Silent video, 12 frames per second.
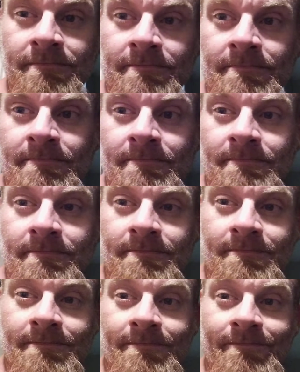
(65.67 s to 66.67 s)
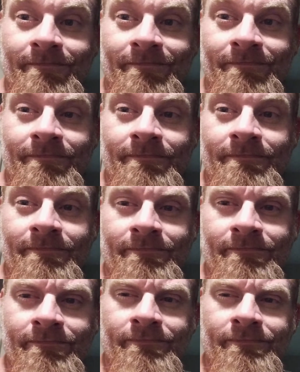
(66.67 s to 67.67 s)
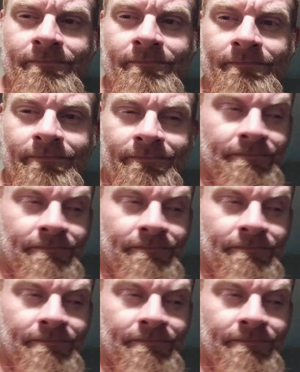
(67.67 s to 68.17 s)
Nobody speaks.